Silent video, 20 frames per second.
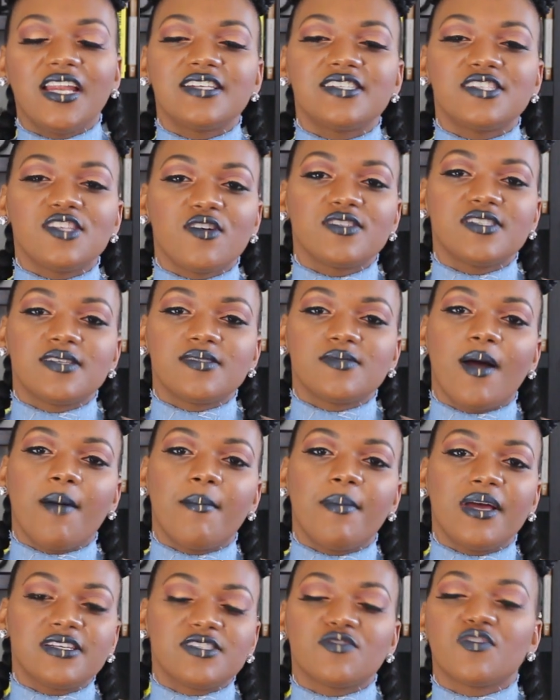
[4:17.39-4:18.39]
And so since
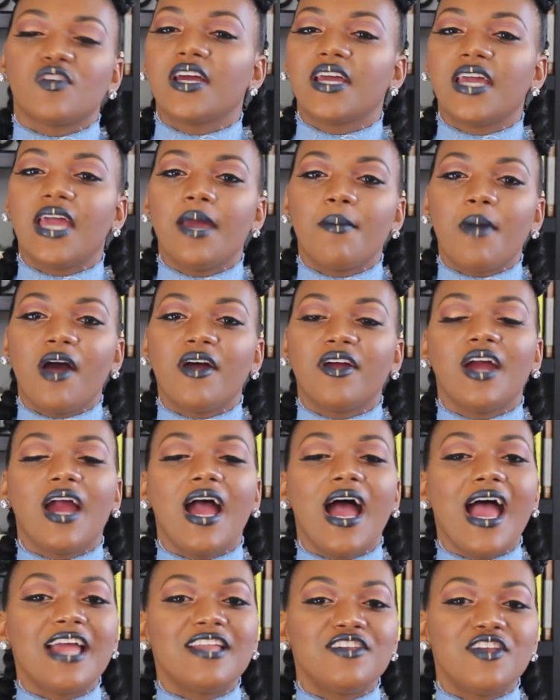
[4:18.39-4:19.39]
my best friend came out here,
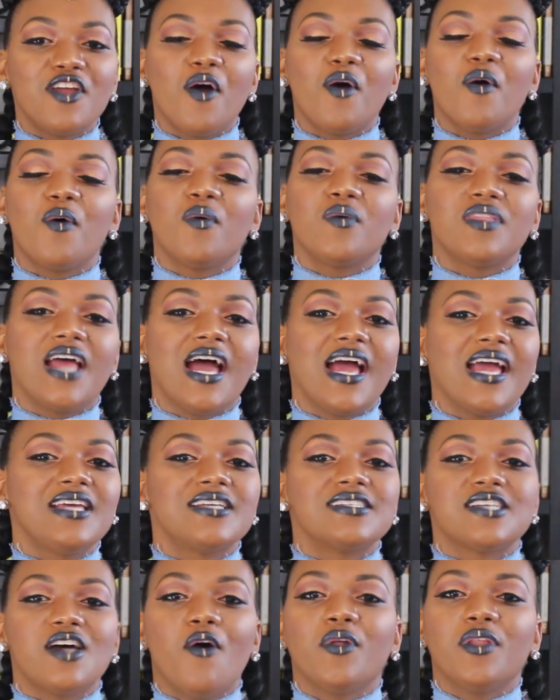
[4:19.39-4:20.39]
I know that
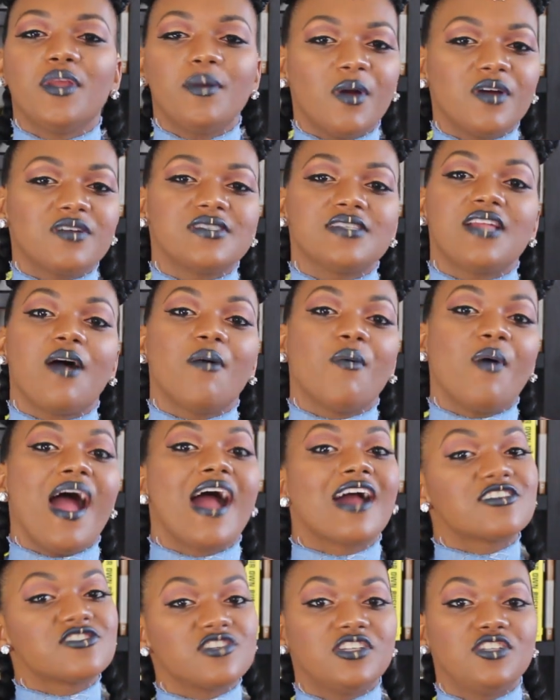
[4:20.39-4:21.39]
he's the only person that will
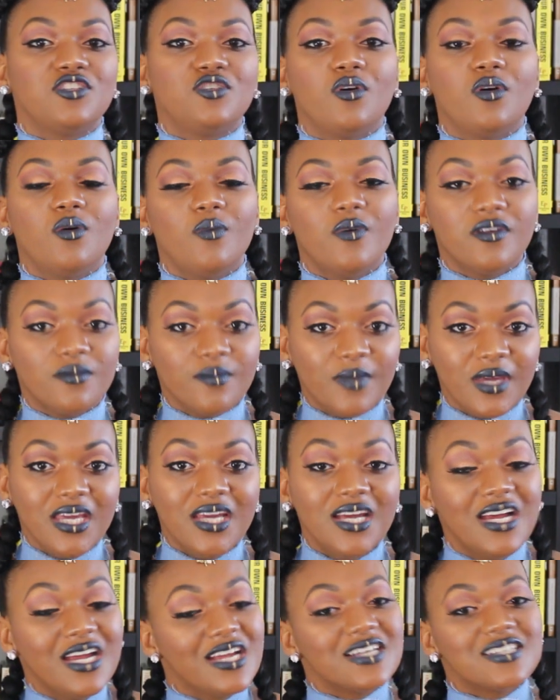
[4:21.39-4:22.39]
actually do it with me.